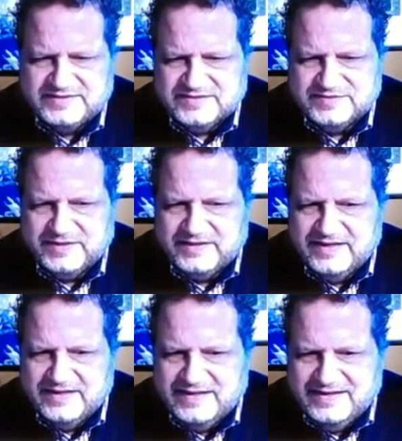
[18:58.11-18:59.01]
But
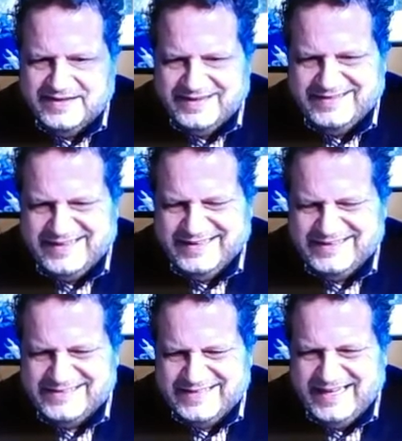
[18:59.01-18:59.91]
at the end of the
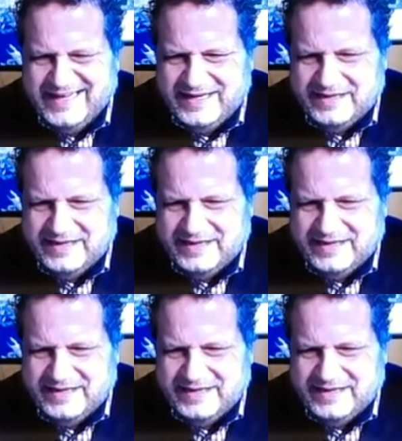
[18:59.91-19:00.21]
day,